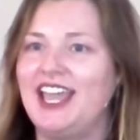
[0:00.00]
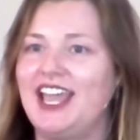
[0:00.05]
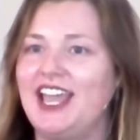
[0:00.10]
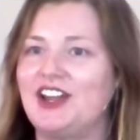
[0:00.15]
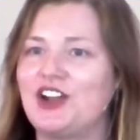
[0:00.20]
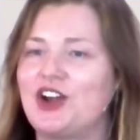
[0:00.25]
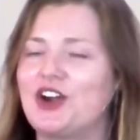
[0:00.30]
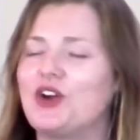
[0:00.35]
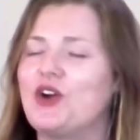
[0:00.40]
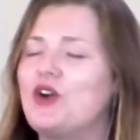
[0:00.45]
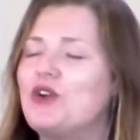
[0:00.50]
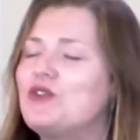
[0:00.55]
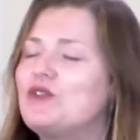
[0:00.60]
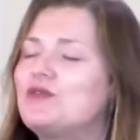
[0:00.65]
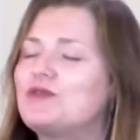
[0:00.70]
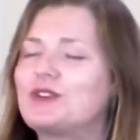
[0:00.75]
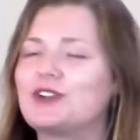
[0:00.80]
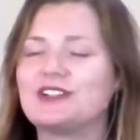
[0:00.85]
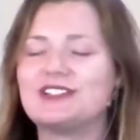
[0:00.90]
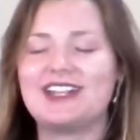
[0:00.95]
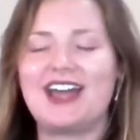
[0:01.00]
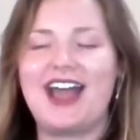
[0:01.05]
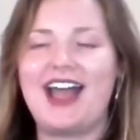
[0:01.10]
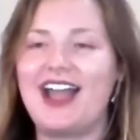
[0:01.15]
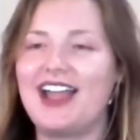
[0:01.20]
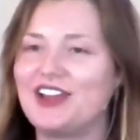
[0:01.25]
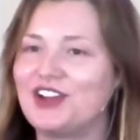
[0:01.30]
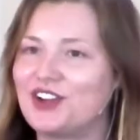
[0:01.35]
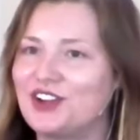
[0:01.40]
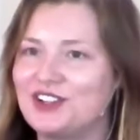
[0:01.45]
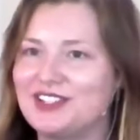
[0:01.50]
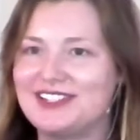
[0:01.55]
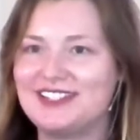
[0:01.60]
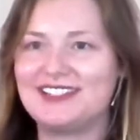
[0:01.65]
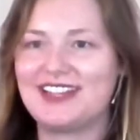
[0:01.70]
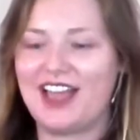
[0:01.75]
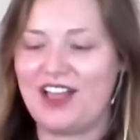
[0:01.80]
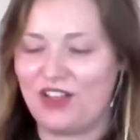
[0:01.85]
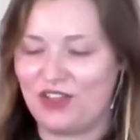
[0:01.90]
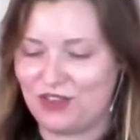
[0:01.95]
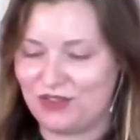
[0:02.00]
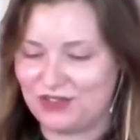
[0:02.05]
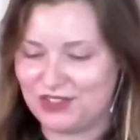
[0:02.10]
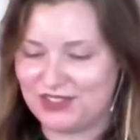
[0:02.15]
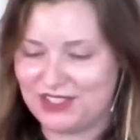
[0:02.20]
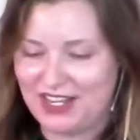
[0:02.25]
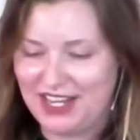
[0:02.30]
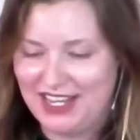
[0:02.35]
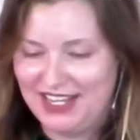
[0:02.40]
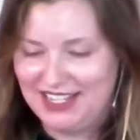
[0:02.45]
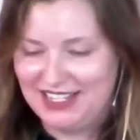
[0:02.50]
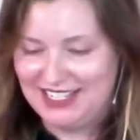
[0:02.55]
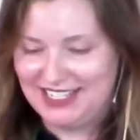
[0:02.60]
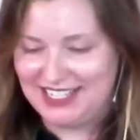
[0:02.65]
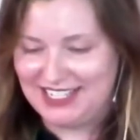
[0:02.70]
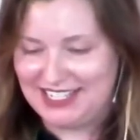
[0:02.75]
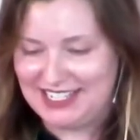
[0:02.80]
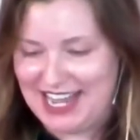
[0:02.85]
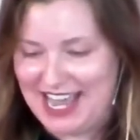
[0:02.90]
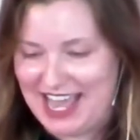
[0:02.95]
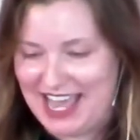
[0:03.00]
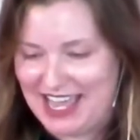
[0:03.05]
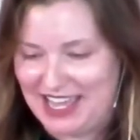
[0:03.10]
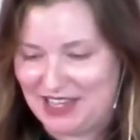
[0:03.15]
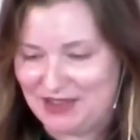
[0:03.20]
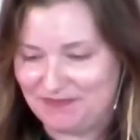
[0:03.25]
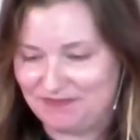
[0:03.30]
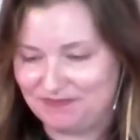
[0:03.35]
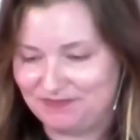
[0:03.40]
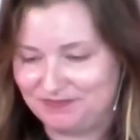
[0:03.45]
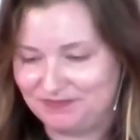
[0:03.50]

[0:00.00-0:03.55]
and our overtired selves today.